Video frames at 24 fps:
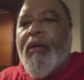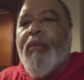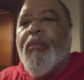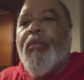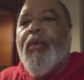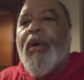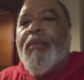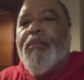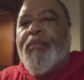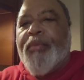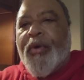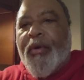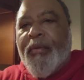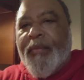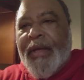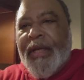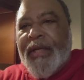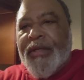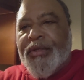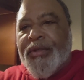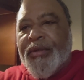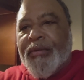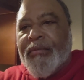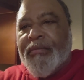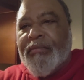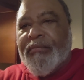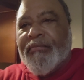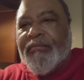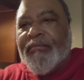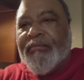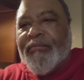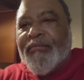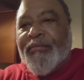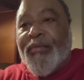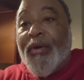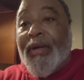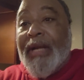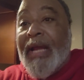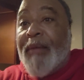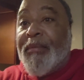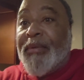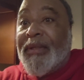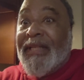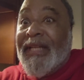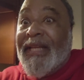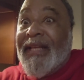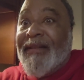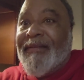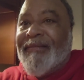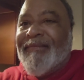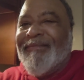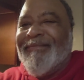Buen provecho. Bon appetit.